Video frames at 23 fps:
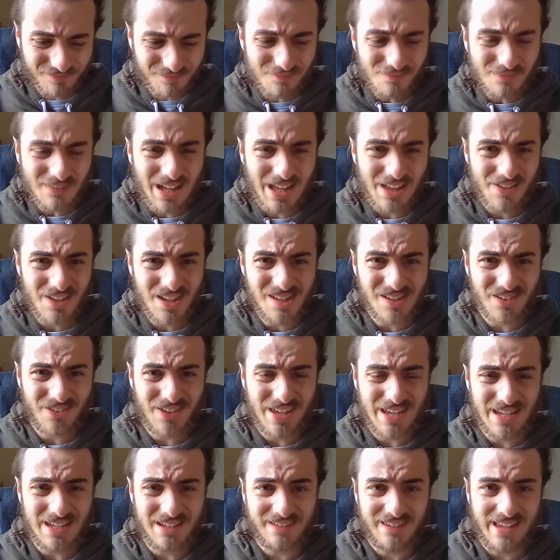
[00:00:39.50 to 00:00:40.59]
I think the
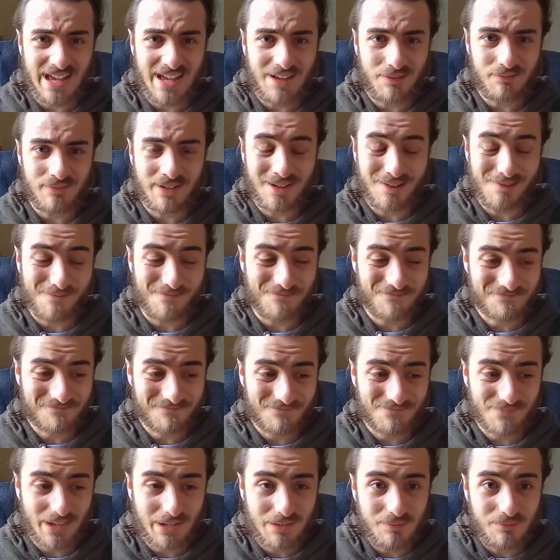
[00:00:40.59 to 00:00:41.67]
thing is that, well,
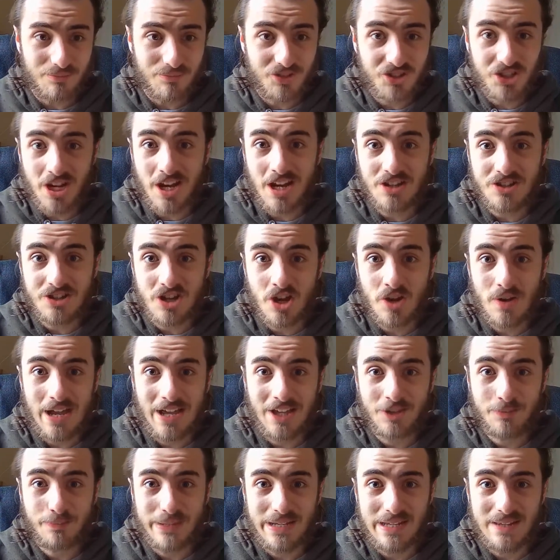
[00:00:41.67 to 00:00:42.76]
G.I. Joe
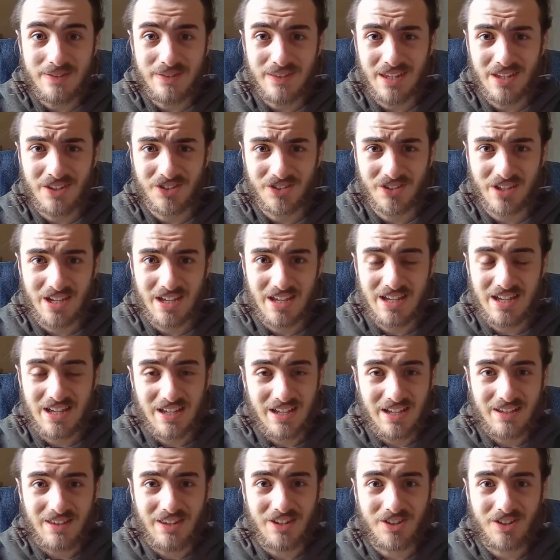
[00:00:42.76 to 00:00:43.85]
has been this
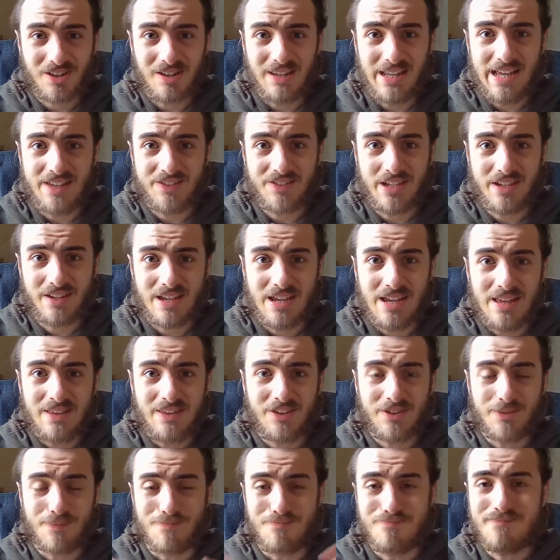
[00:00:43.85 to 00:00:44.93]
classic,
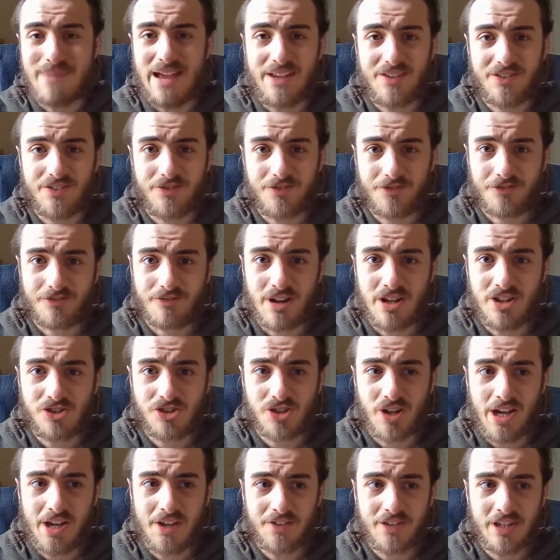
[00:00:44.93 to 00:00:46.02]
this massive
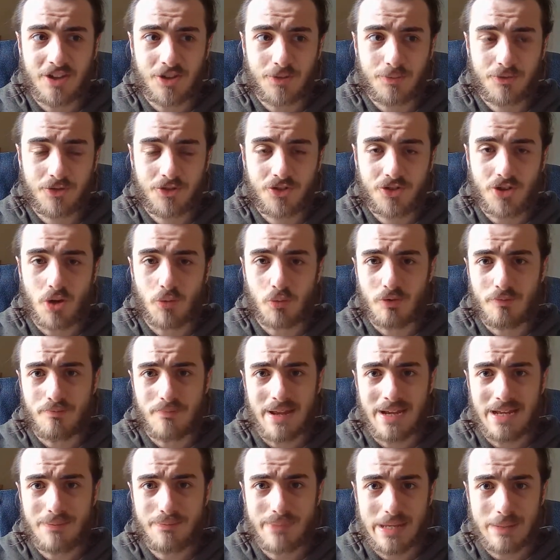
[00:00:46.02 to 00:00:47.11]
franchise that's stuck with
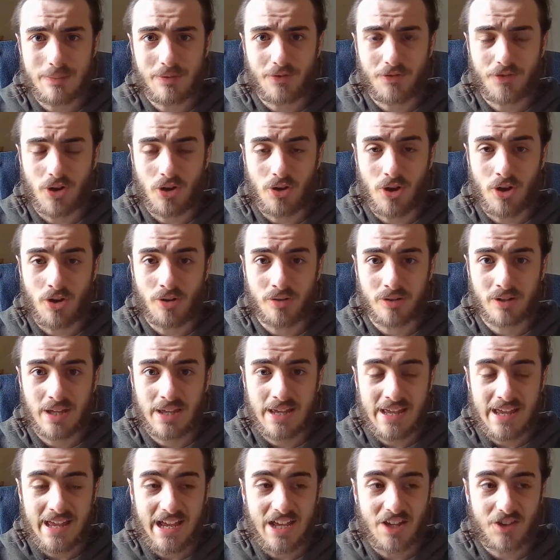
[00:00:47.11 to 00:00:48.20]
many people for long,
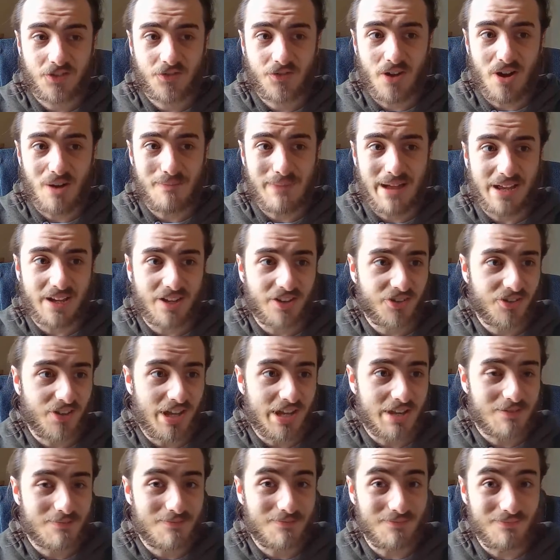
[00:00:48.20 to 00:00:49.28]
as far back as
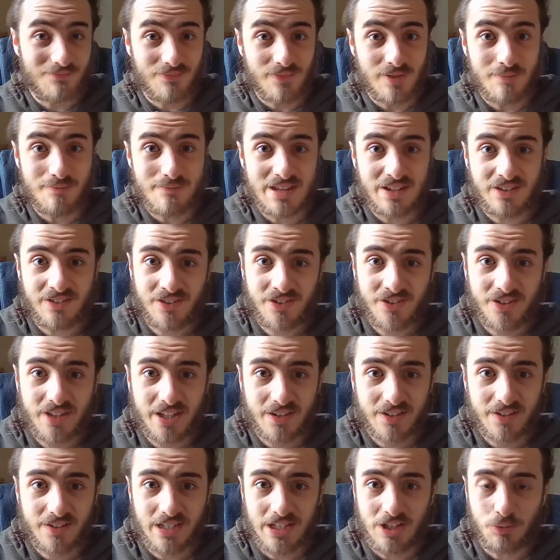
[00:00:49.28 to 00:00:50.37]
like the mid
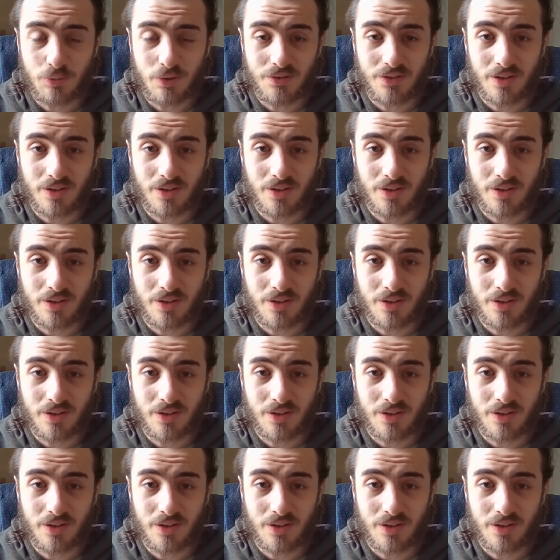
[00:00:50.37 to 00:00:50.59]
'60s with